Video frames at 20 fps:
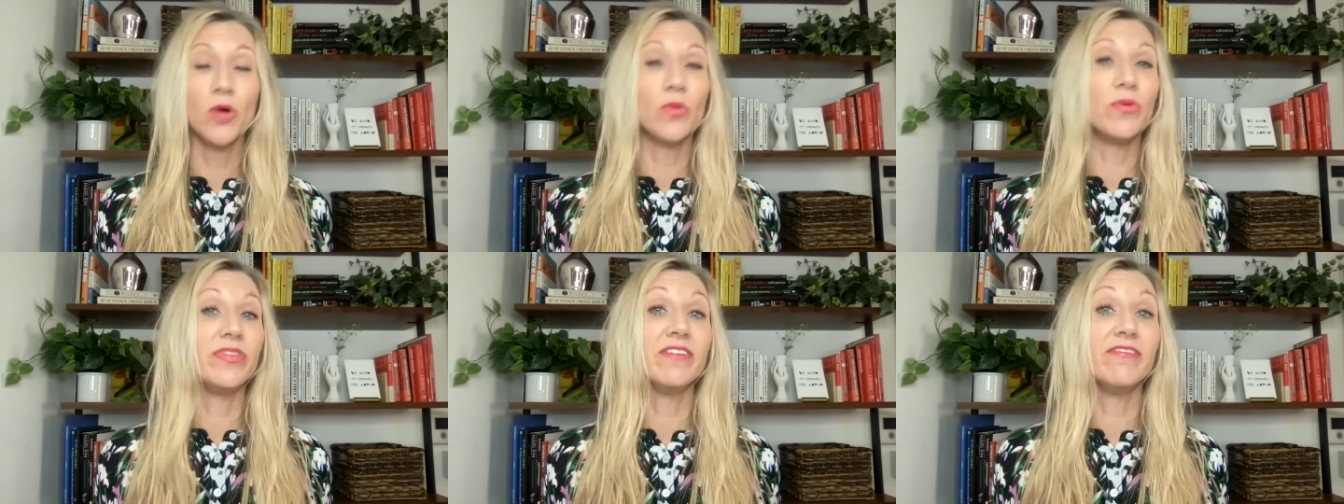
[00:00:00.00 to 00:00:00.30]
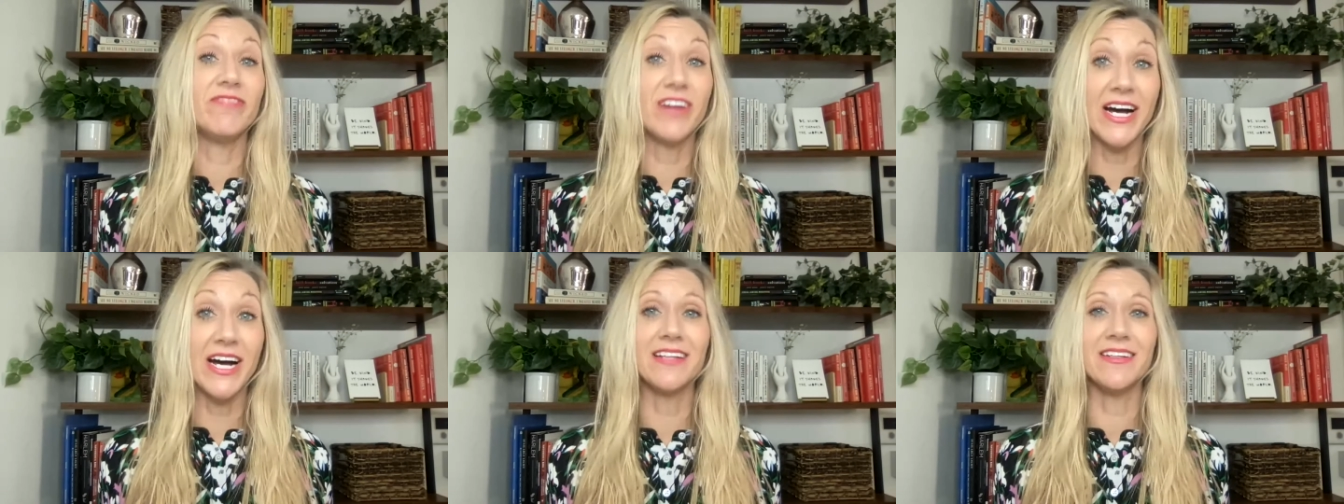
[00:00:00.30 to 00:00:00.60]
when the
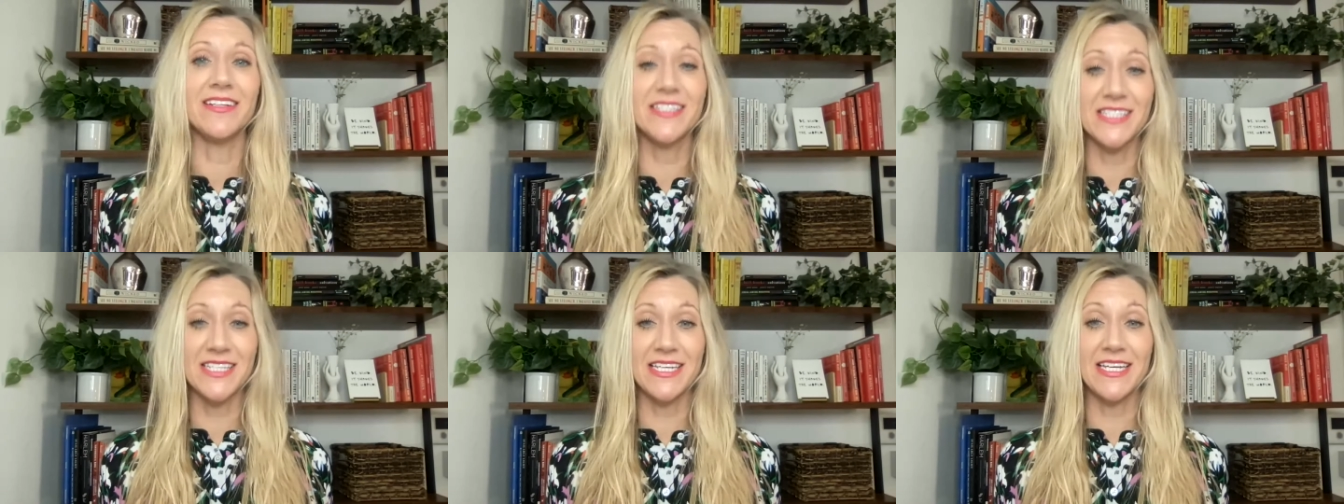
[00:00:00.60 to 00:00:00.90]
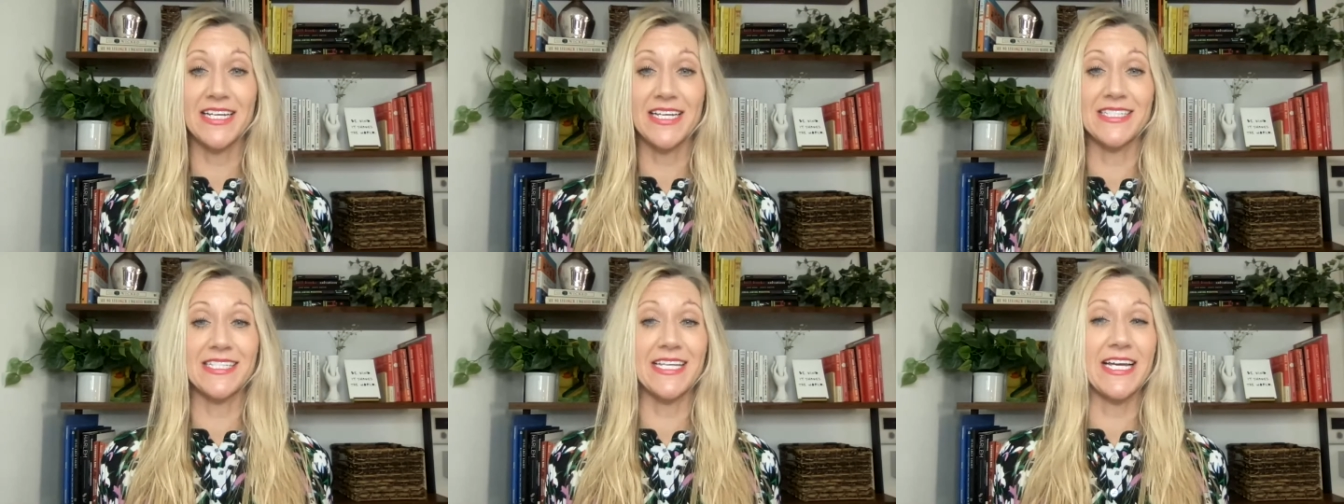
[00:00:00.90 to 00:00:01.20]
violence
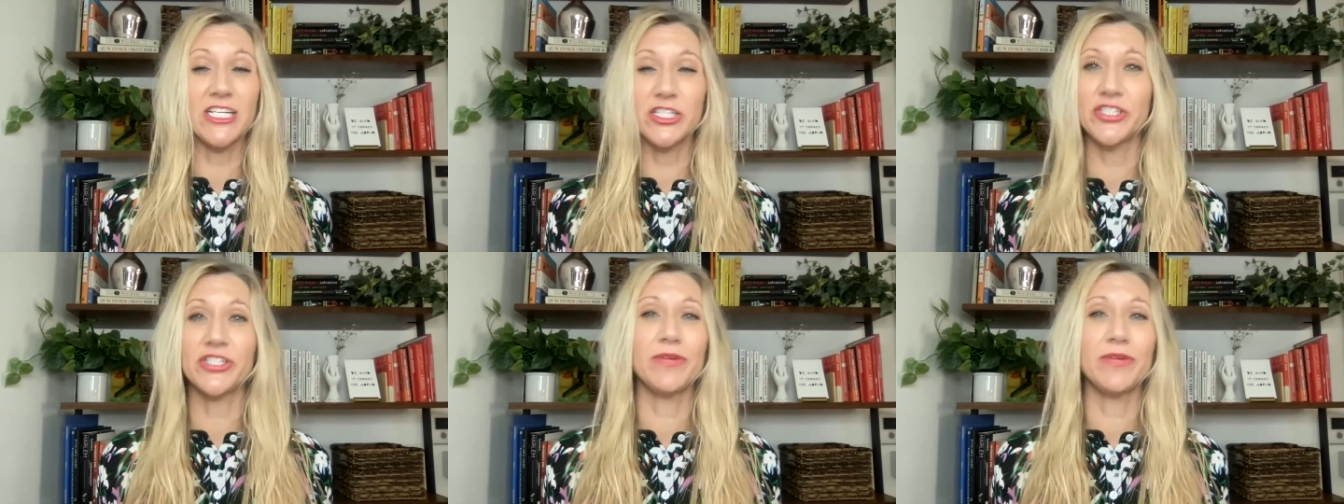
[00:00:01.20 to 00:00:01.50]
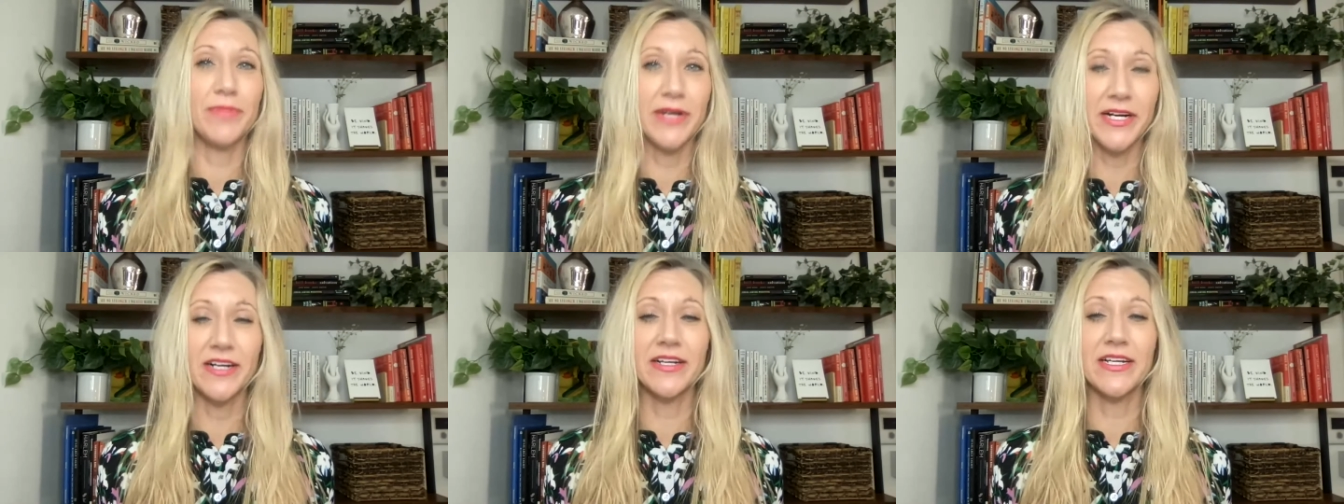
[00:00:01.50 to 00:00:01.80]
against Asian
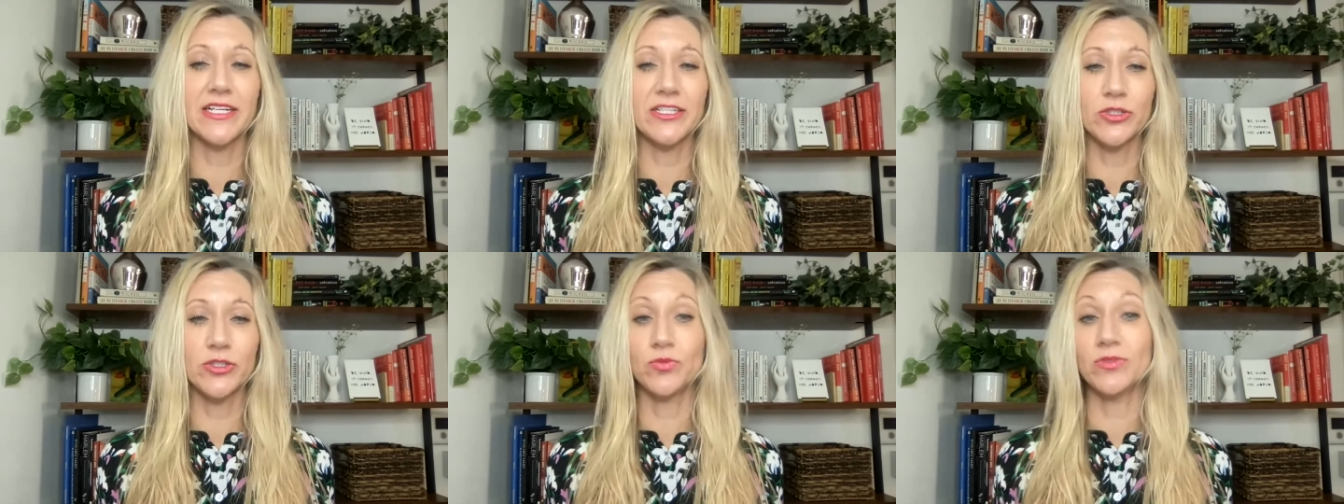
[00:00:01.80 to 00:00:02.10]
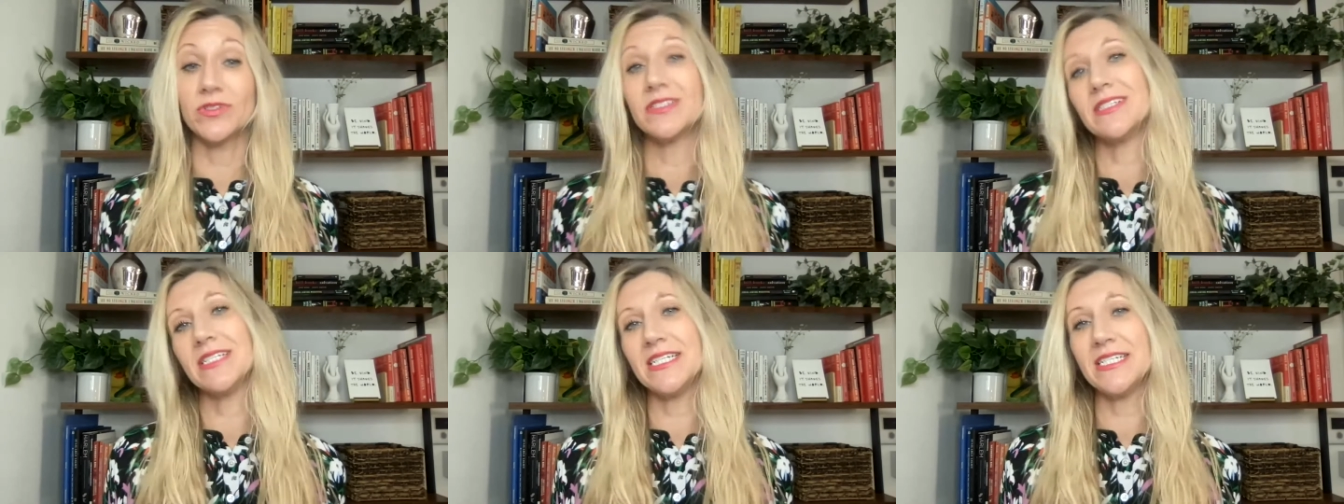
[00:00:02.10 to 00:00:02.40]
Americans
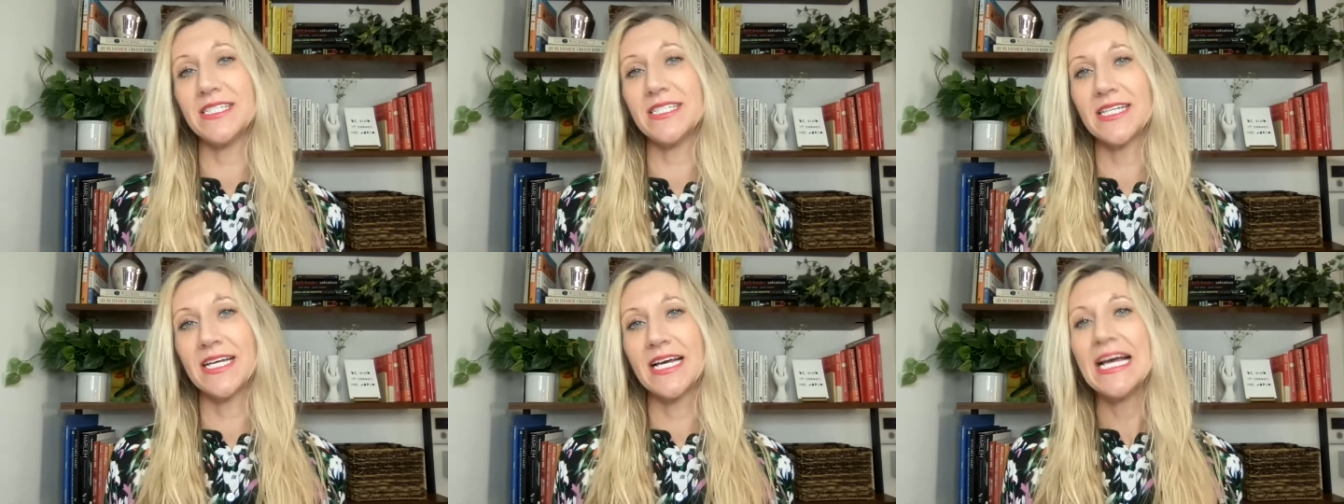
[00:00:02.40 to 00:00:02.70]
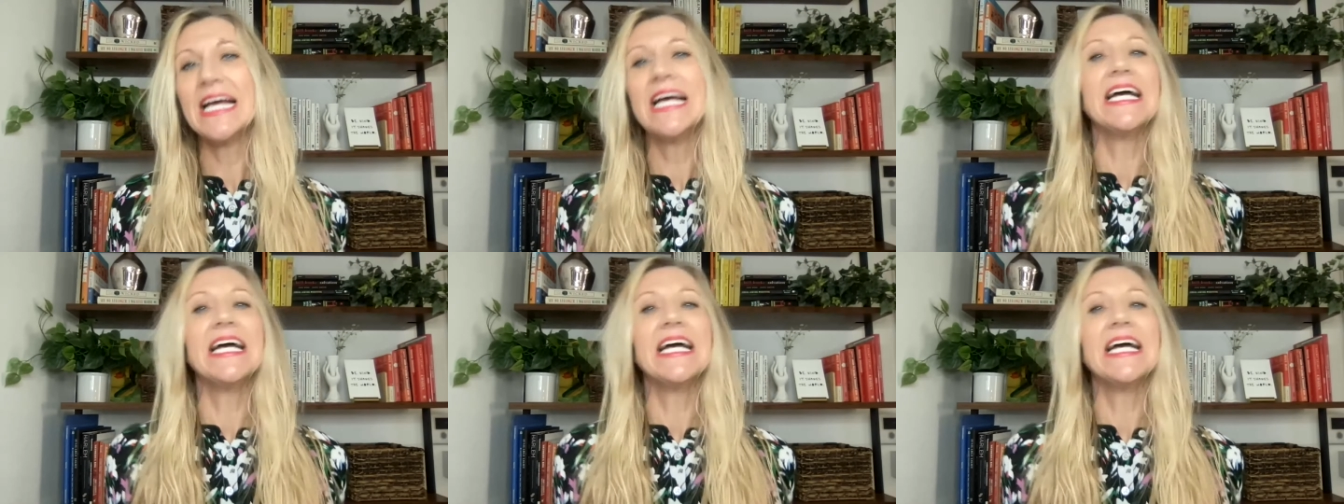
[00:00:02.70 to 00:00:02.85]
will cease,